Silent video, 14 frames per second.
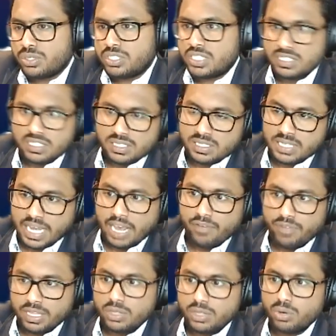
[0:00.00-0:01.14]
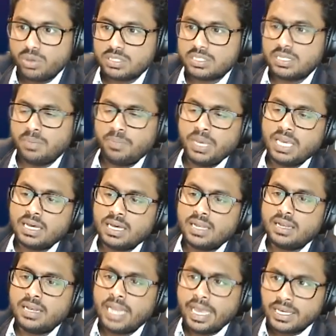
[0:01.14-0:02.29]
Just stay with those typical
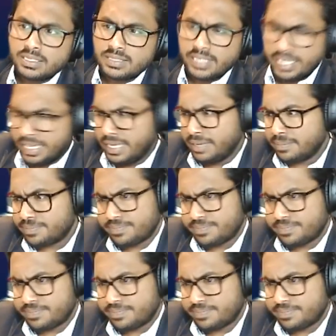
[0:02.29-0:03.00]
legacy